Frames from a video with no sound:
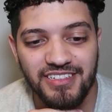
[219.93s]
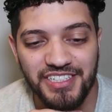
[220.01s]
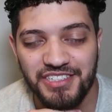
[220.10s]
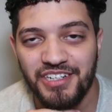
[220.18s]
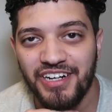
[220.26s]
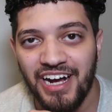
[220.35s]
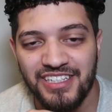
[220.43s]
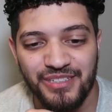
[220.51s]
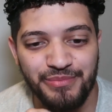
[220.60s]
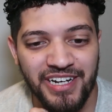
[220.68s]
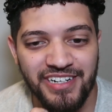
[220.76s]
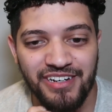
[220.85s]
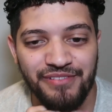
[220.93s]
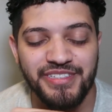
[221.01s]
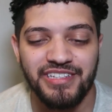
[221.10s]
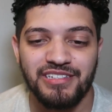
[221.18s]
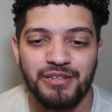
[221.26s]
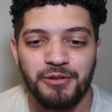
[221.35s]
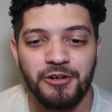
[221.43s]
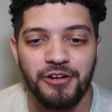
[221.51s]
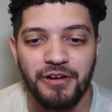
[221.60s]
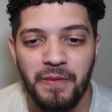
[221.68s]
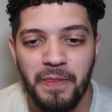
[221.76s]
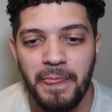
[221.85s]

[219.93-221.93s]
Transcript: Has a good concept behind it and everything. Let's keep going.